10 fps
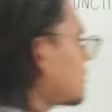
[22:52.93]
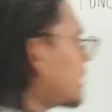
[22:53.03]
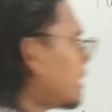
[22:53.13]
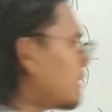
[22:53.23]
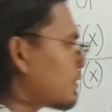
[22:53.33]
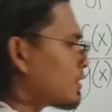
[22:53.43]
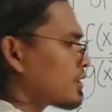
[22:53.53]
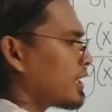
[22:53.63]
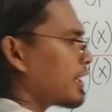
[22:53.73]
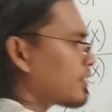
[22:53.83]
Okay,
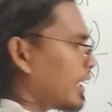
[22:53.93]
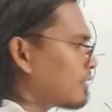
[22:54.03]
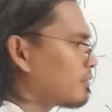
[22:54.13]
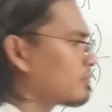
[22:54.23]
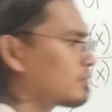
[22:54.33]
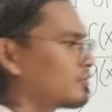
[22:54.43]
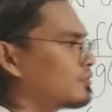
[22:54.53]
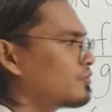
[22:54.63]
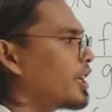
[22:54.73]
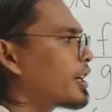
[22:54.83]
just like that.
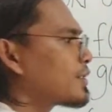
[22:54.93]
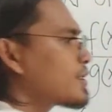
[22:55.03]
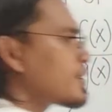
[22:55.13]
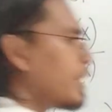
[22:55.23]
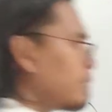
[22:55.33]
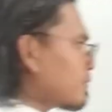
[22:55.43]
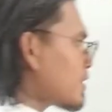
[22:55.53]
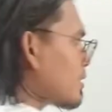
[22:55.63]
They are the same.